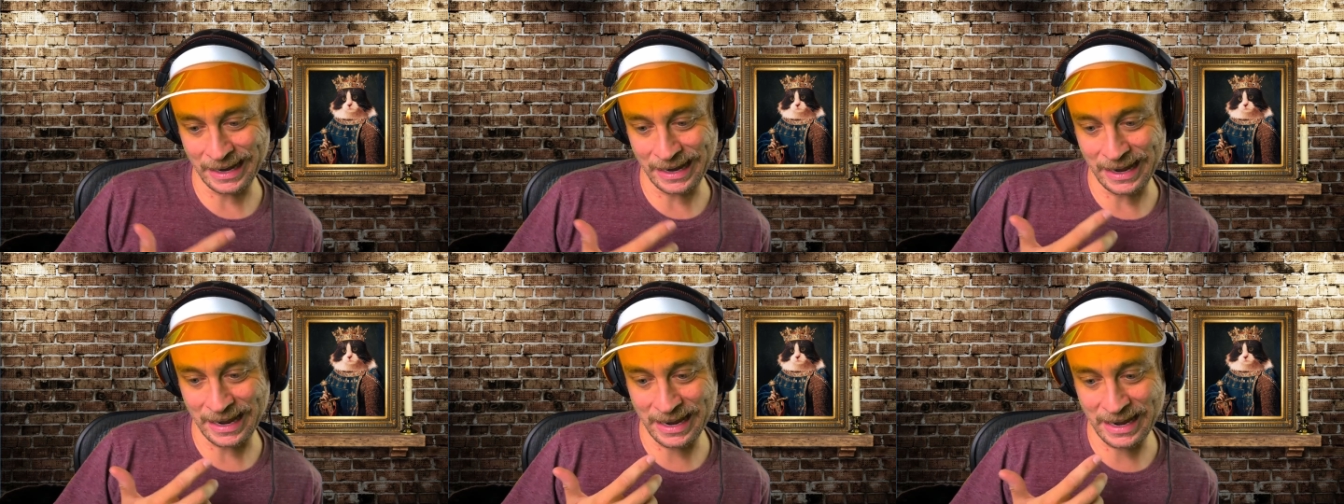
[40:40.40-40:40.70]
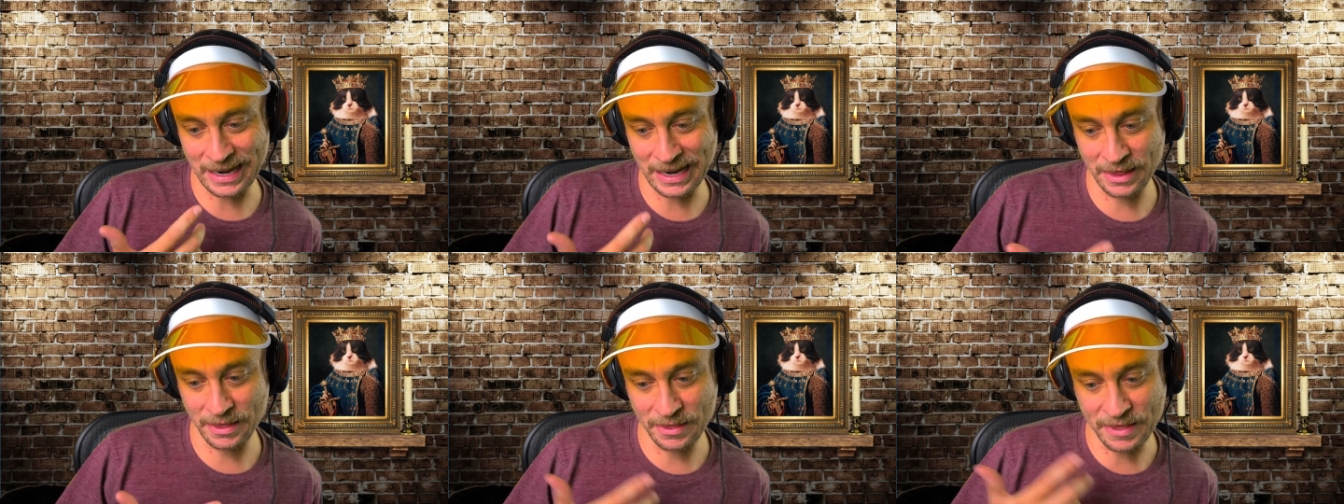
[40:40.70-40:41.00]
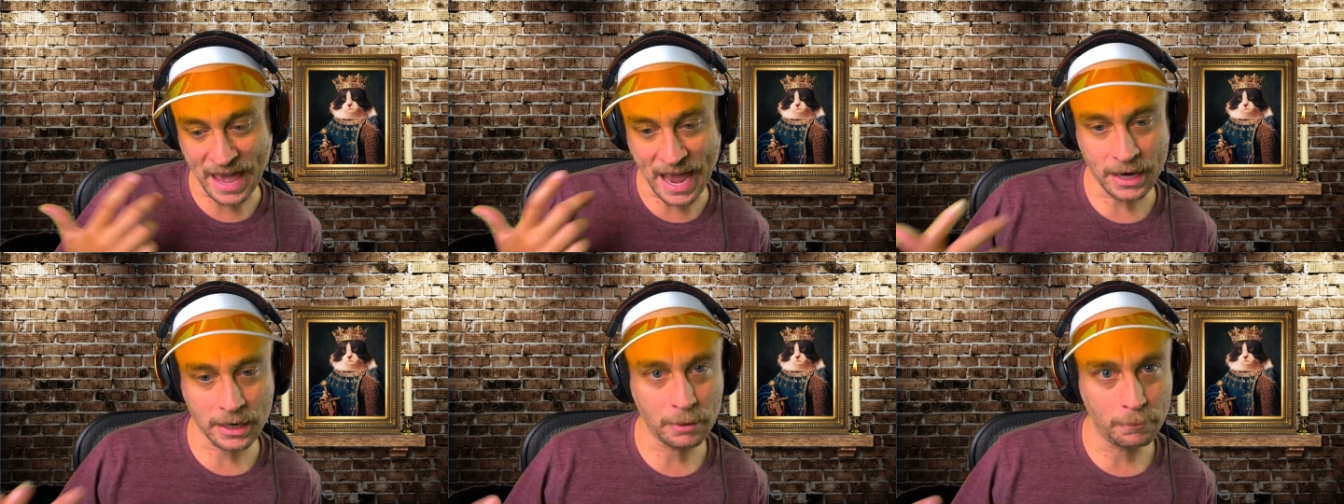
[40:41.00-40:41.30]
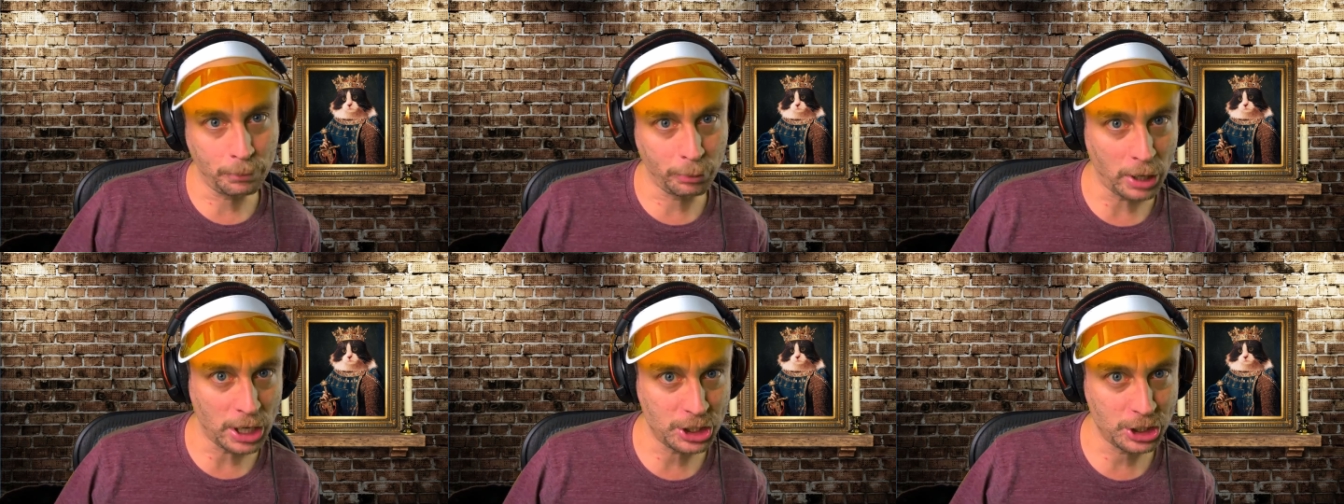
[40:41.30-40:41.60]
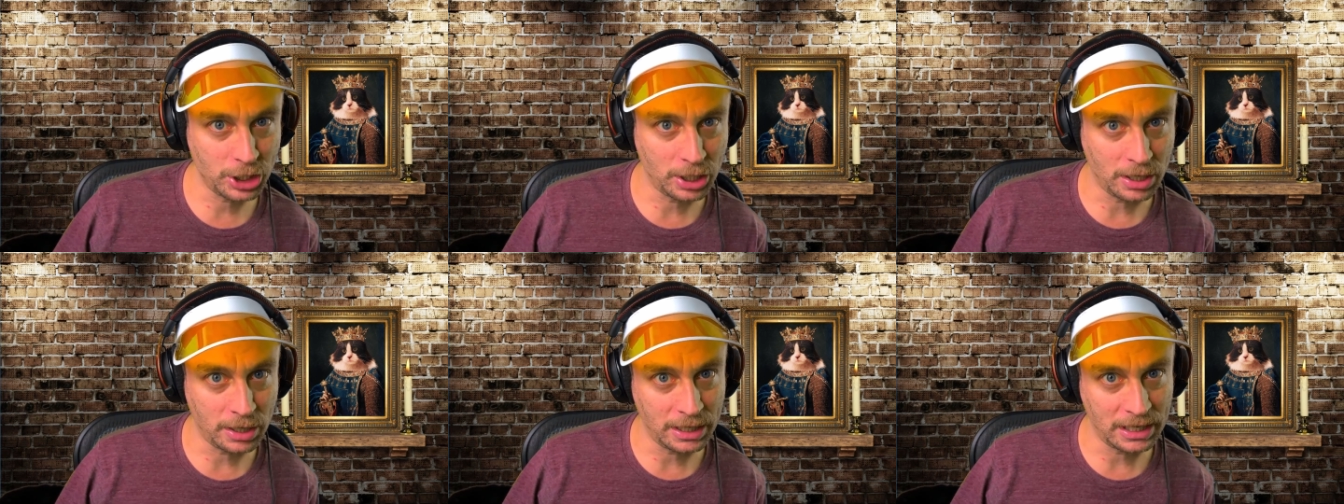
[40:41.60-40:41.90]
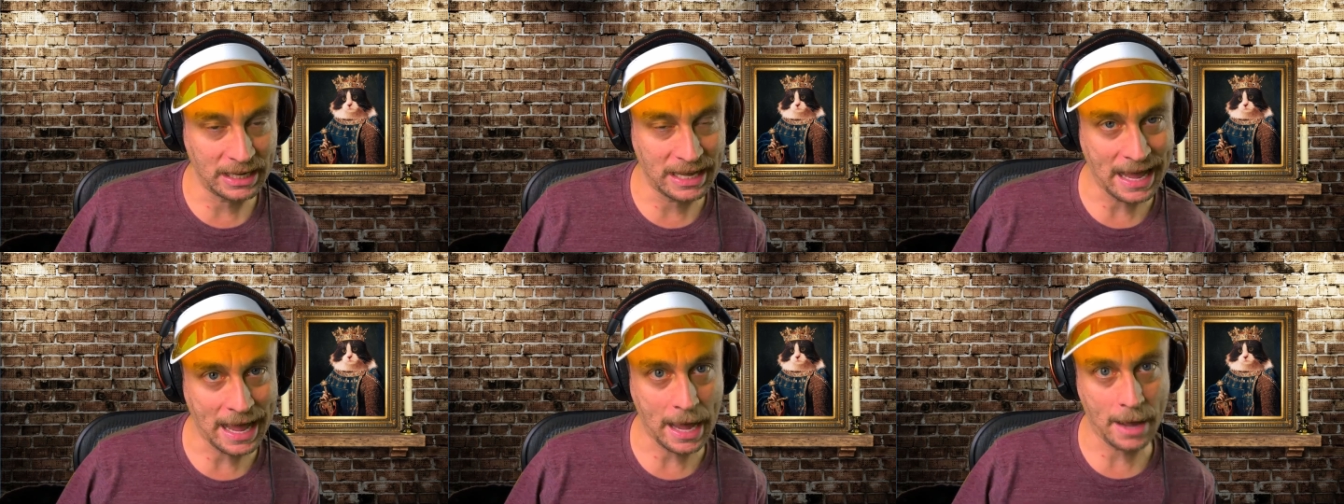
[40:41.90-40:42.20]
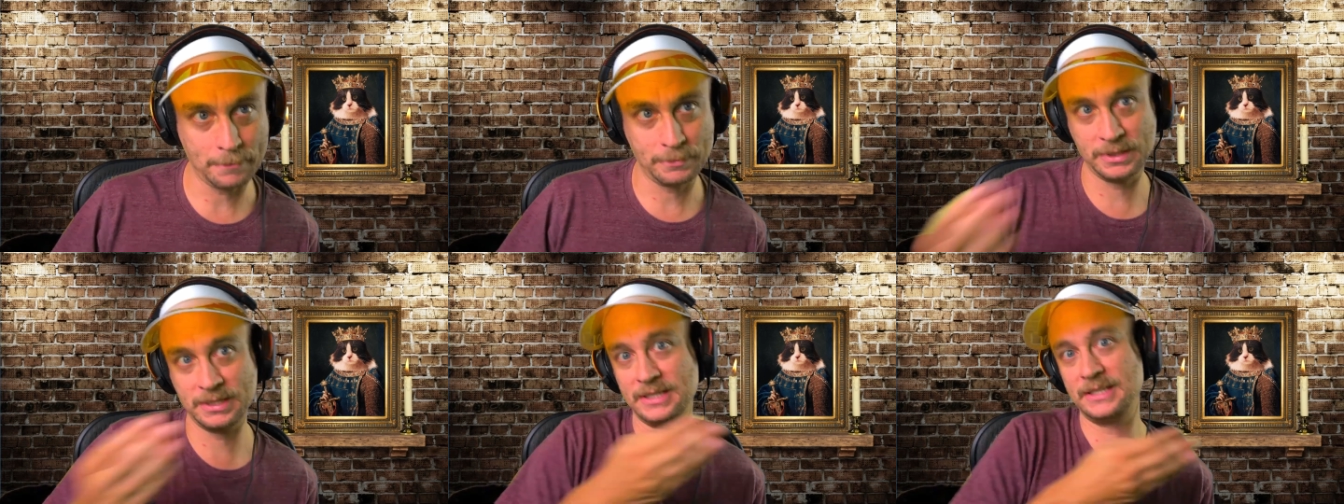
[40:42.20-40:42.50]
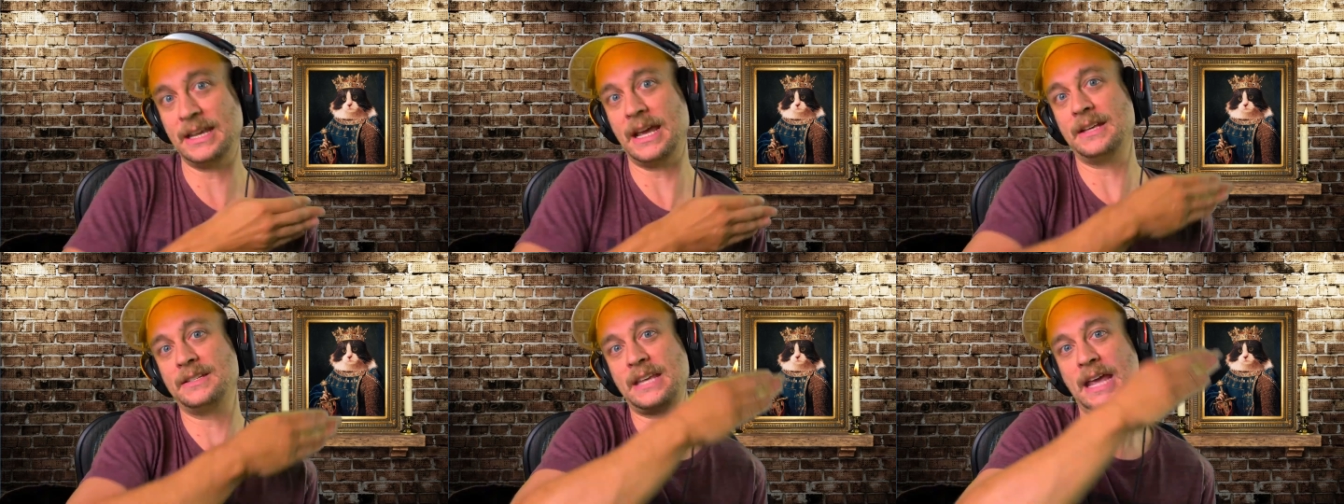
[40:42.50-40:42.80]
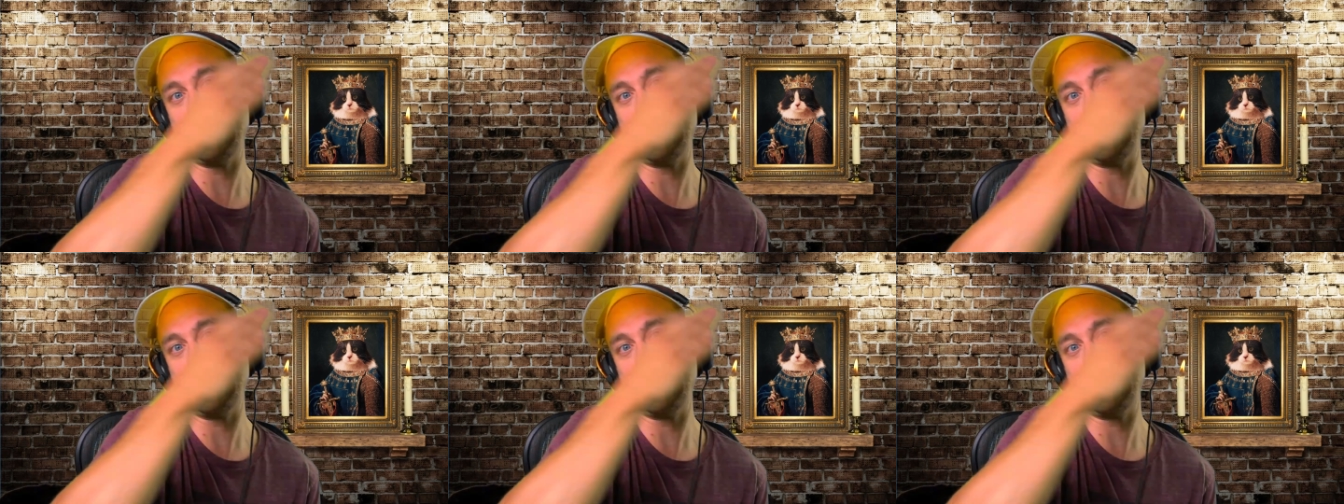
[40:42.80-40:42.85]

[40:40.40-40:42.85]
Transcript: And that compression on a gap says,